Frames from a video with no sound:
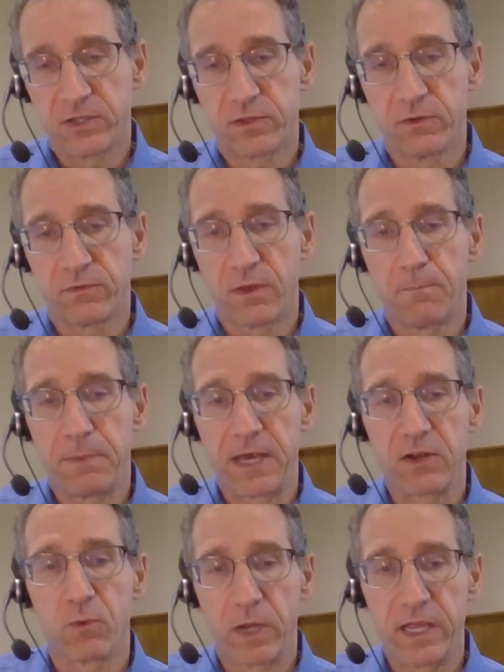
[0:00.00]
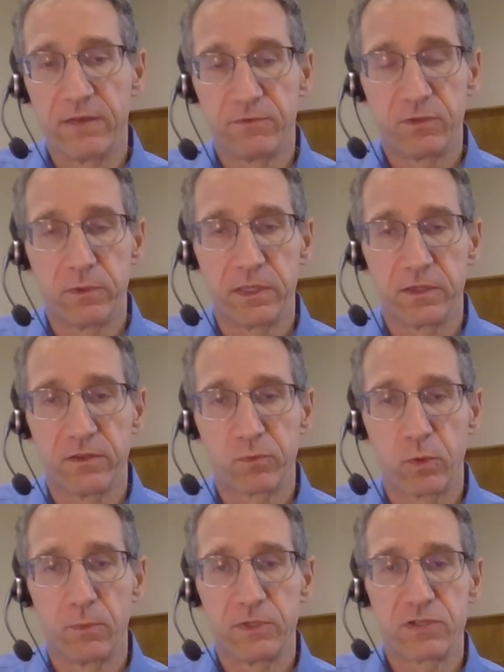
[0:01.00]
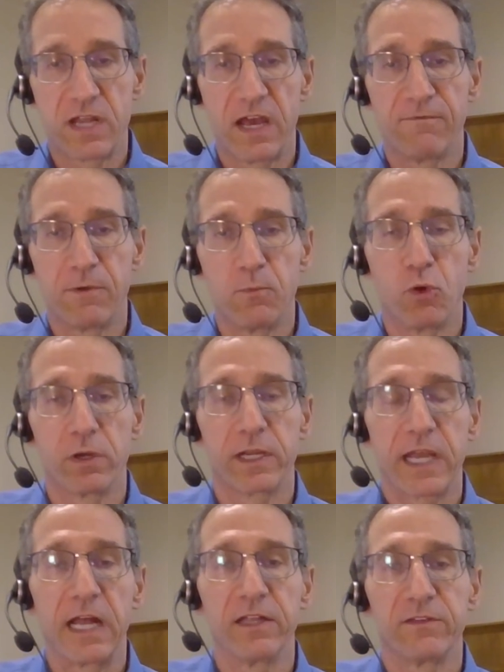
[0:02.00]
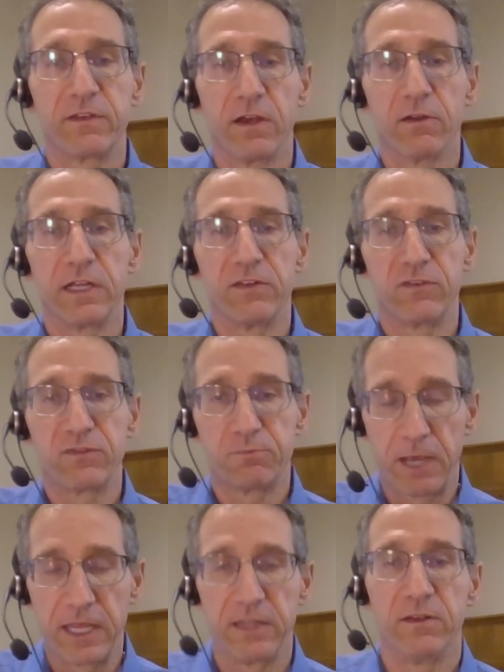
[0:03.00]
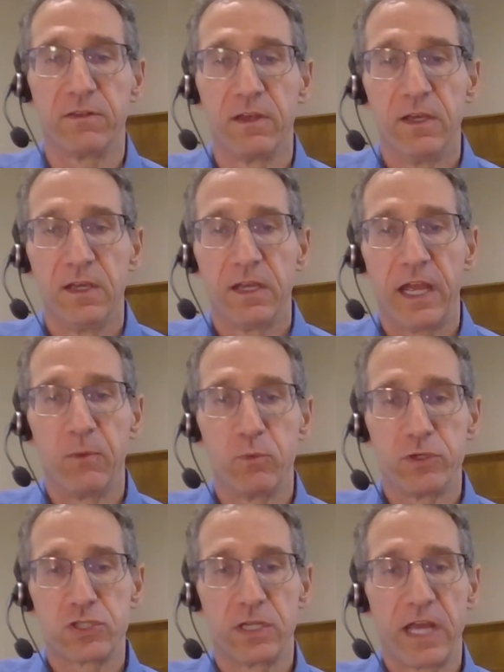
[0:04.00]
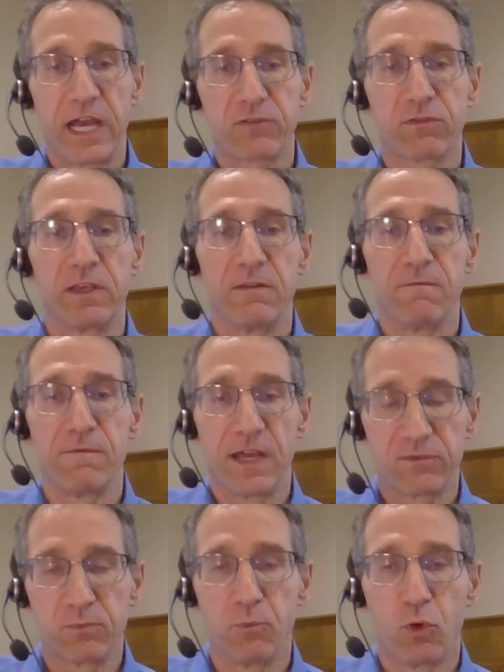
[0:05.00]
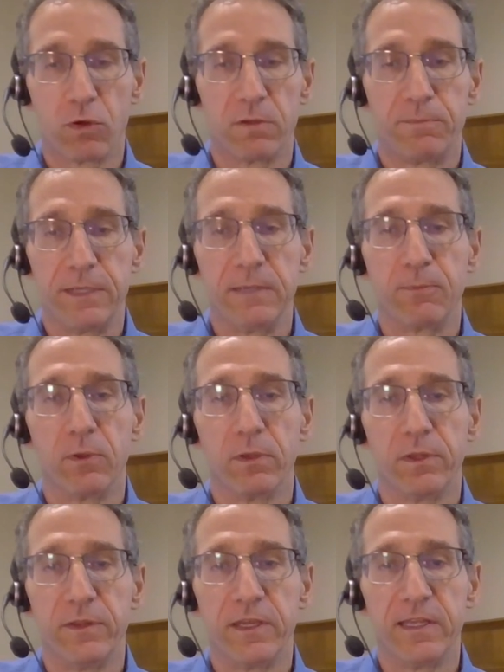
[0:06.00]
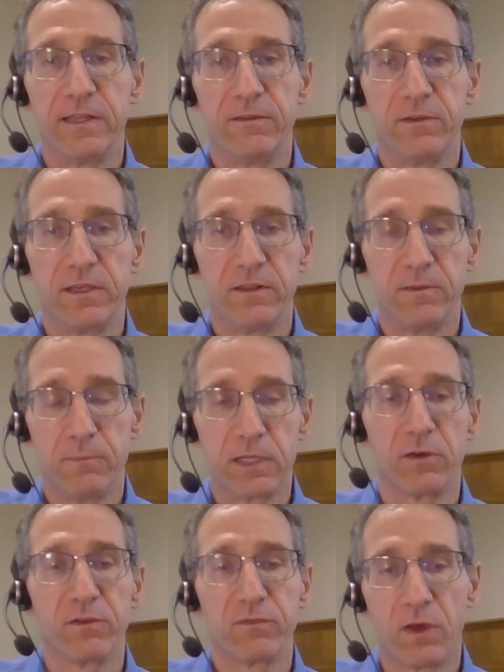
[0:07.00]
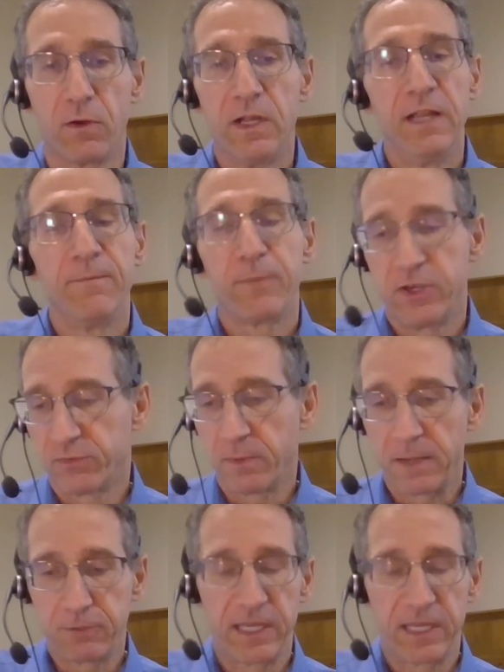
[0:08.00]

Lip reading: that there's a better way of doing this where we should have a more egalitarian spend and we should actually invest more in people in the middle. So here's my